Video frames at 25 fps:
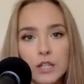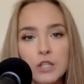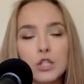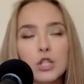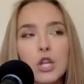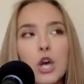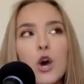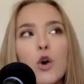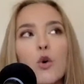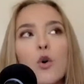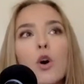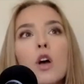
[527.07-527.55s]

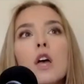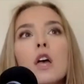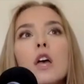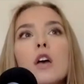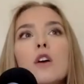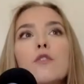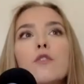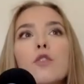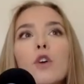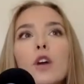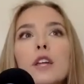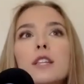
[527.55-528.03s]
So
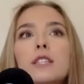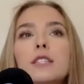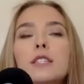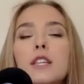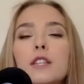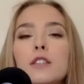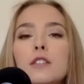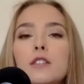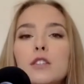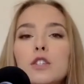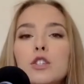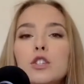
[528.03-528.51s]
for
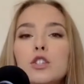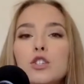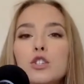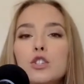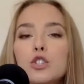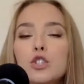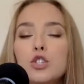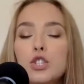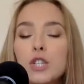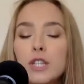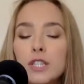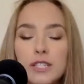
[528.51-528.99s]
instance,
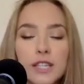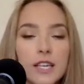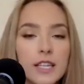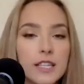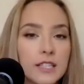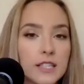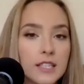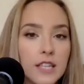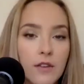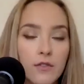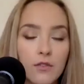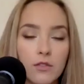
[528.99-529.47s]
she
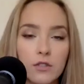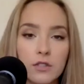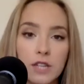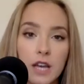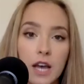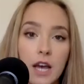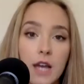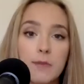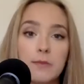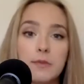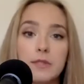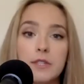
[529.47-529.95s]
says several
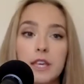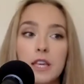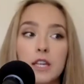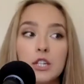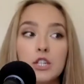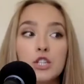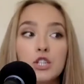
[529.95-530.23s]
times that